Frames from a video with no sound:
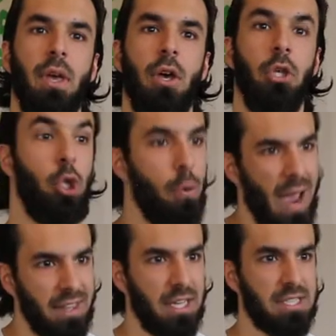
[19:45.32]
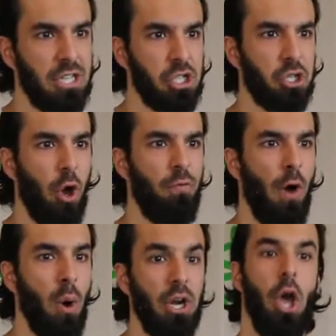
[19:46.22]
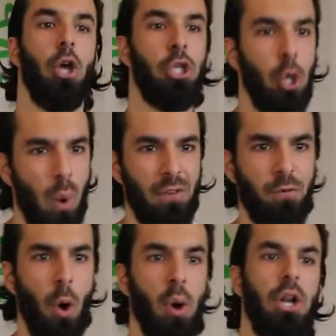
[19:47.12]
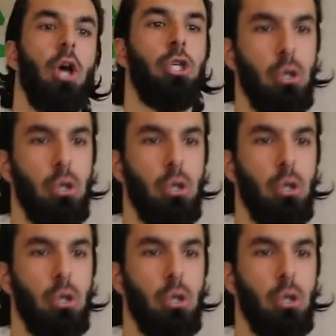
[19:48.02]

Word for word: You made the decision to go forward, you went forward,